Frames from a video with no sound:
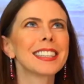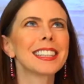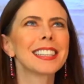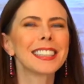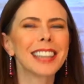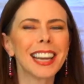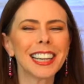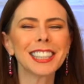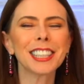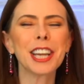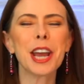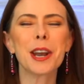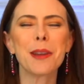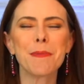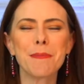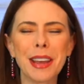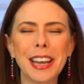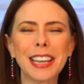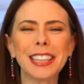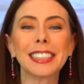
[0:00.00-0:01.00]
such an
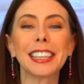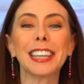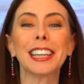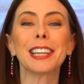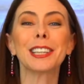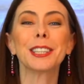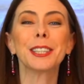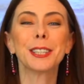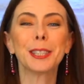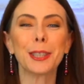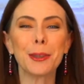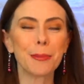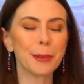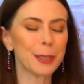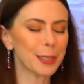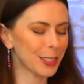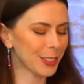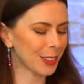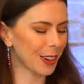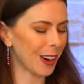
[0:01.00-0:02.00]
amazing, super
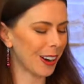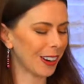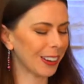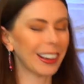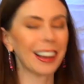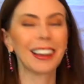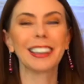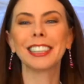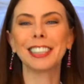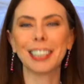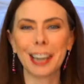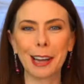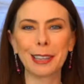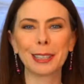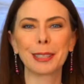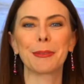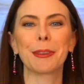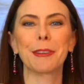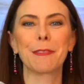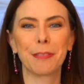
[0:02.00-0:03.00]
strong
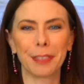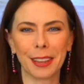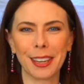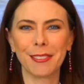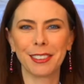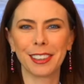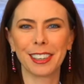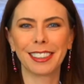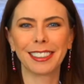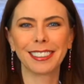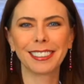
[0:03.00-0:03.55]
jasmine flavor.